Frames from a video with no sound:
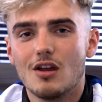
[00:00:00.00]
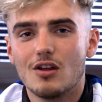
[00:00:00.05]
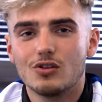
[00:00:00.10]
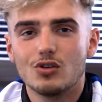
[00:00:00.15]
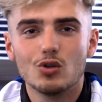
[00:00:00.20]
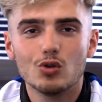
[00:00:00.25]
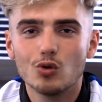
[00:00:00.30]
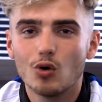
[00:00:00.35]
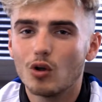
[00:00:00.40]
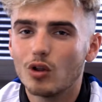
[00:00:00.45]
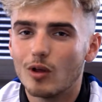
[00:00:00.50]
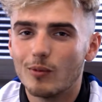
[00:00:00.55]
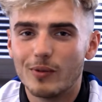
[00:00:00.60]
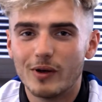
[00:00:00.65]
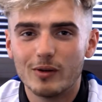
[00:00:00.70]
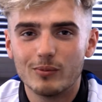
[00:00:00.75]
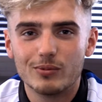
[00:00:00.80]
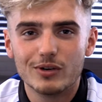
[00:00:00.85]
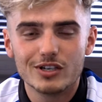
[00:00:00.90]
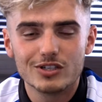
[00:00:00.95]
you know all
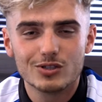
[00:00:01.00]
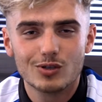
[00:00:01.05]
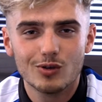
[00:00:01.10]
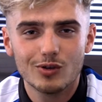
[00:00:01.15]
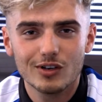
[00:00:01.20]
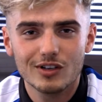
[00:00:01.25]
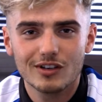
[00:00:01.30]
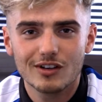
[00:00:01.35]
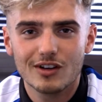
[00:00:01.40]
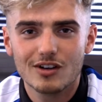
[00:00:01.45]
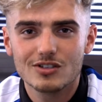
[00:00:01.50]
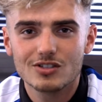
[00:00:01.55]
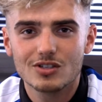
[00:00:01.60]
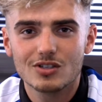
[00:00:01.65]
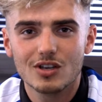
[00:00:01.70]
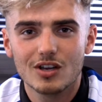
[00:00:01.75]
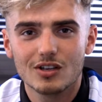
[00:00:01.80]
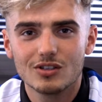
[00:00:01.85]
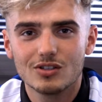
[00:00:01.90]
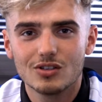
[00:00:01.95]
about British touring cars,
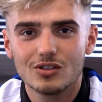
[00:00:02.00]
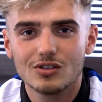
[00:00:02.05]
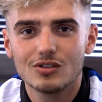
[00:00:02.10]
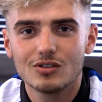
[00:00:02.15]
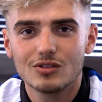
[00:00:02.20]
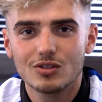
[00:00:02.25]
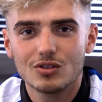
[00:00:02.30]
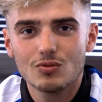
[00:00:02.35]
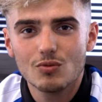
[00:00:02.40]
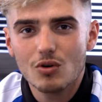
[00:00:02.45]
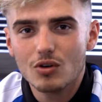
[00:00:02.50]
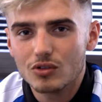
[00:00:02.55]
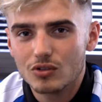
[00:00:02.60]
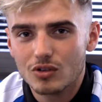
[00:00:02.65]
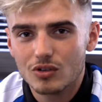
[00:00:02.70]
and you want